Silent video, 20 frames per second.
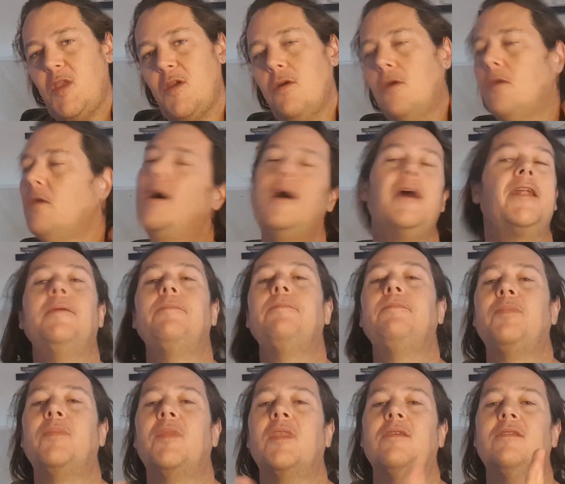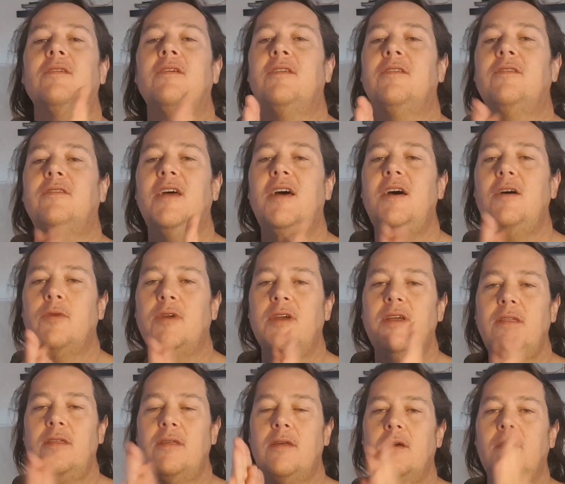All righty. So to start
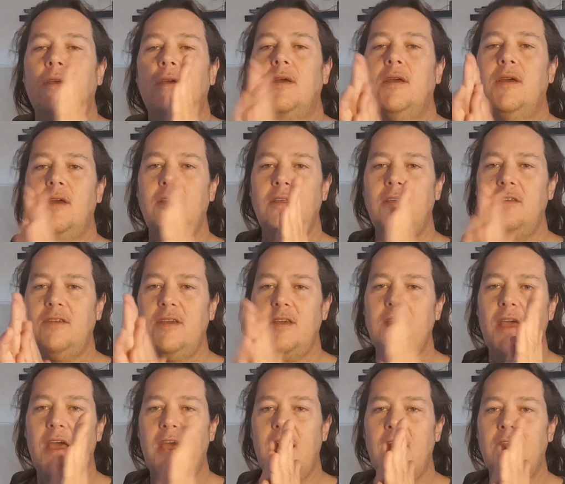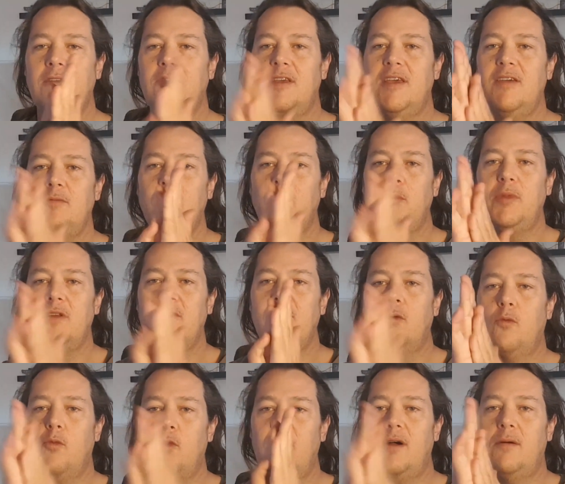with, just get your hands and give them a bit of
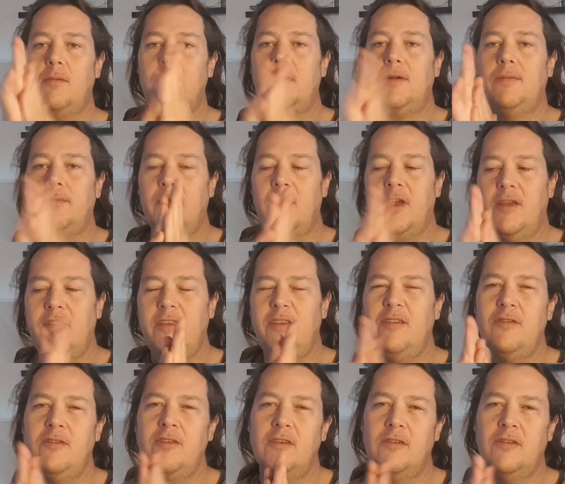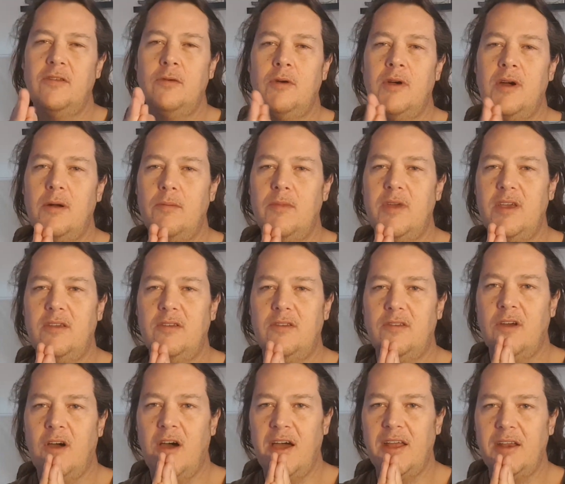a rub. And this is just to
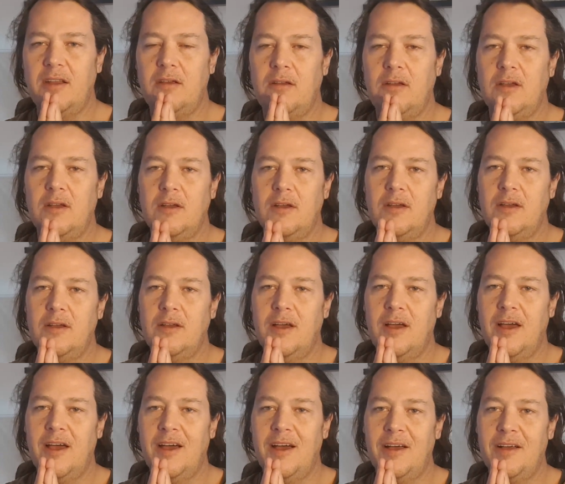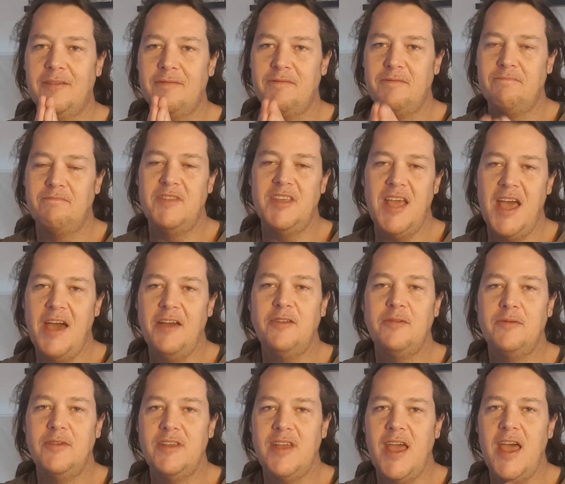excite the
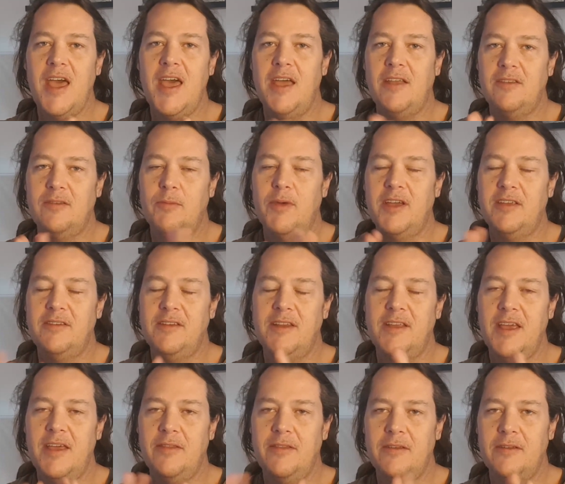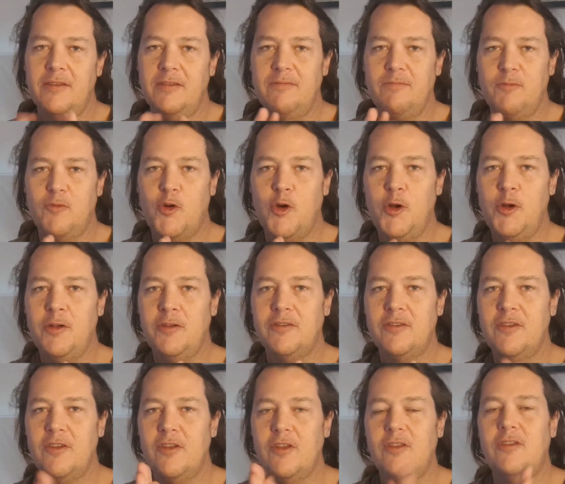atoms in your hands, basically to get the protons
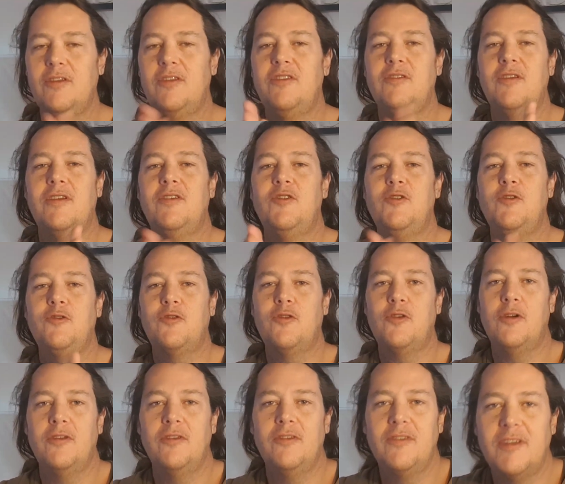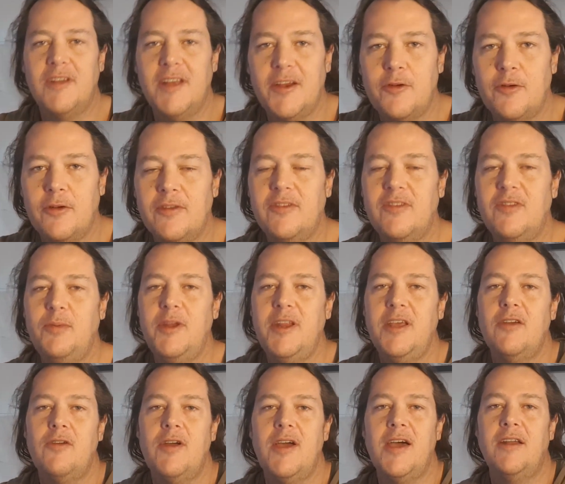and neutrons, electrons
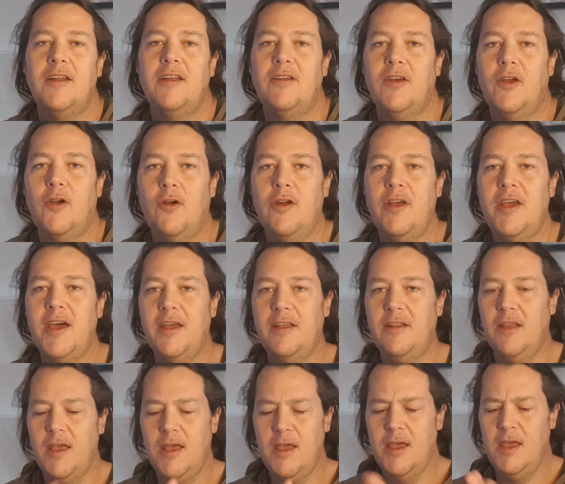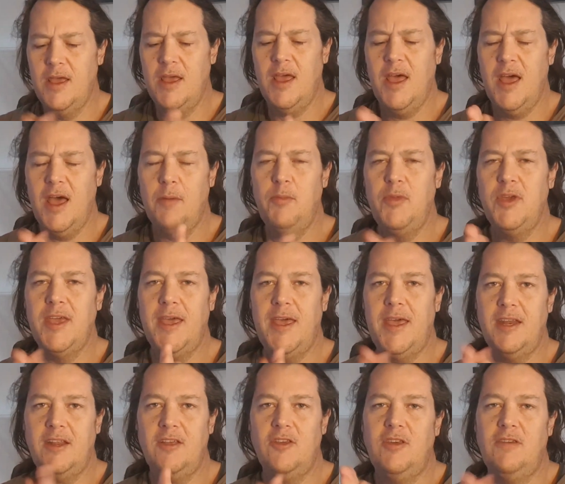spinning around and to create a bigger
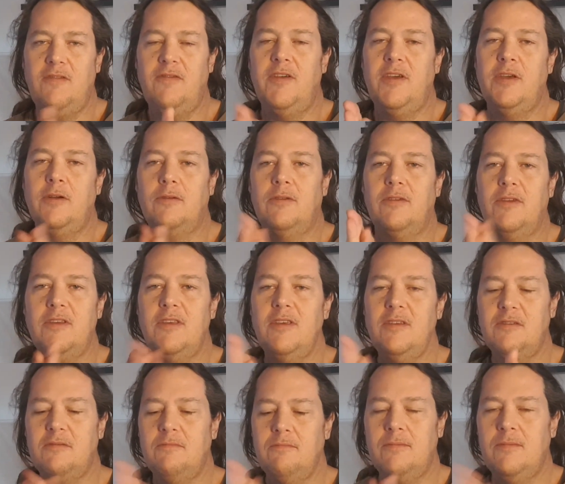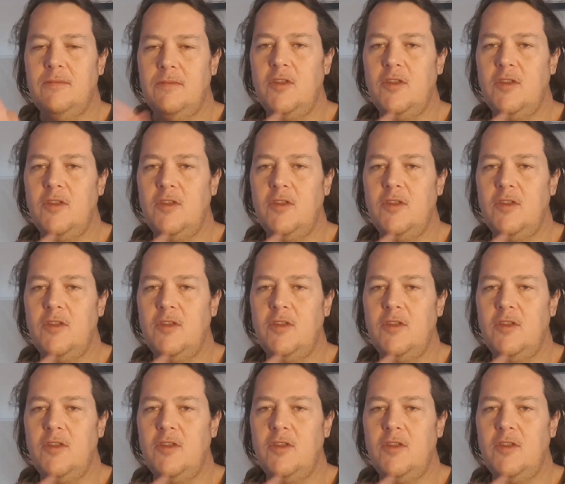energy field. So just,